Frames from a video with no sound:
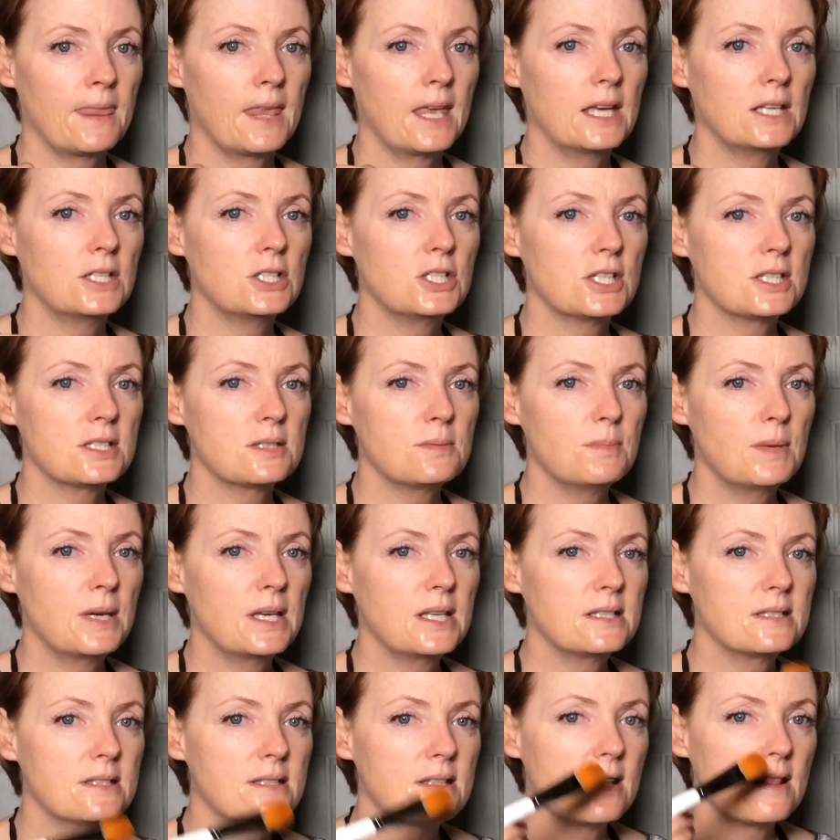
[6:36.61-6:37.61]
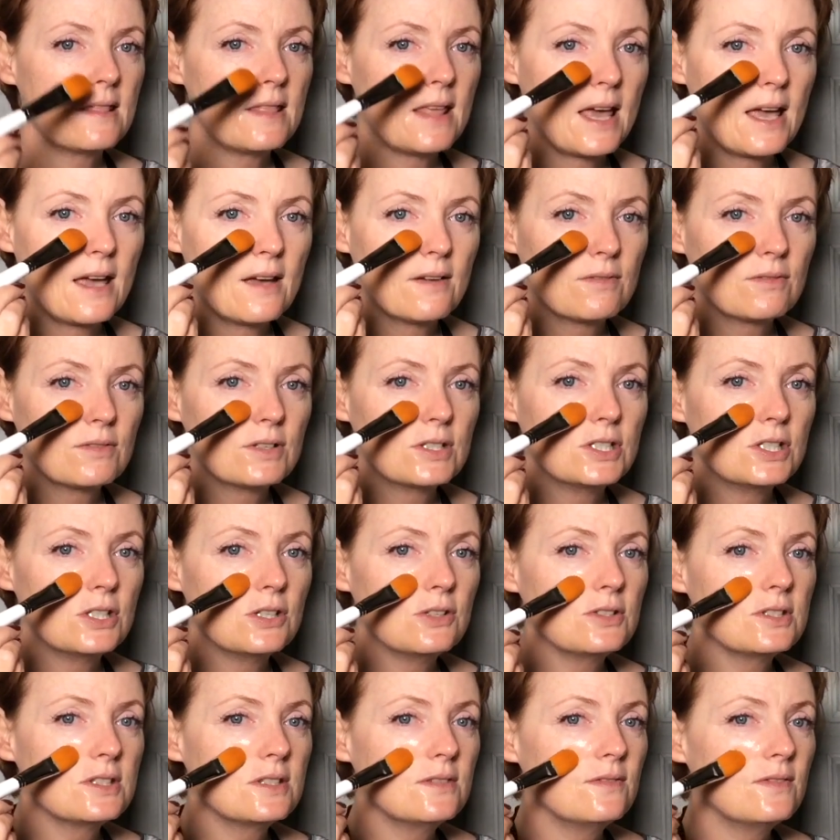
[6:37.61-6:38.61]
it just means that they have
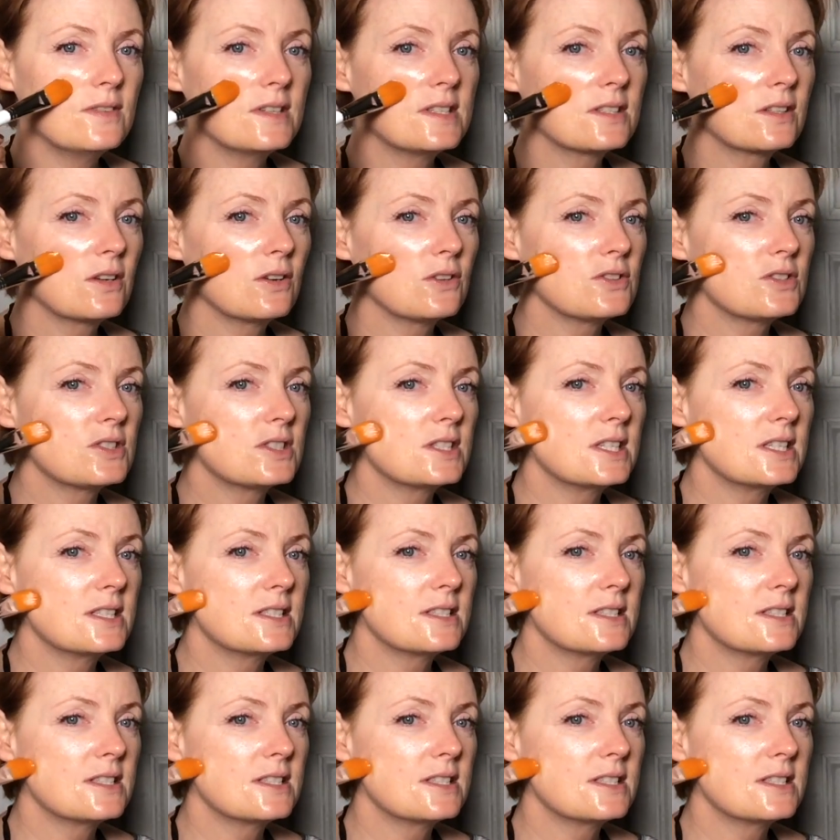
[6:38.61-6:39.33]
reduced in viscosity,